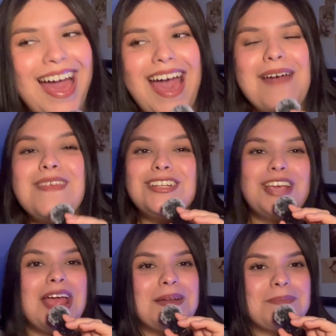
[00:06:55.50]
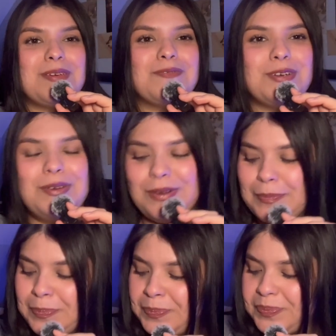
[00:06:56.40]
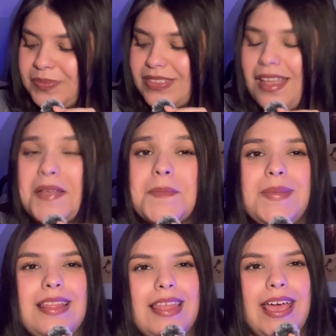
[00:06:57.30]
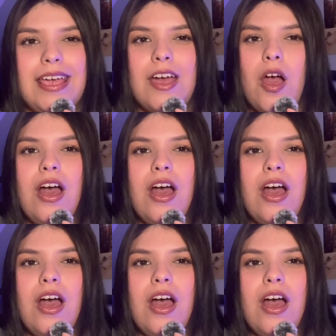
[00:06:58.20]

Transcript: I'm not trying to be rude, but like,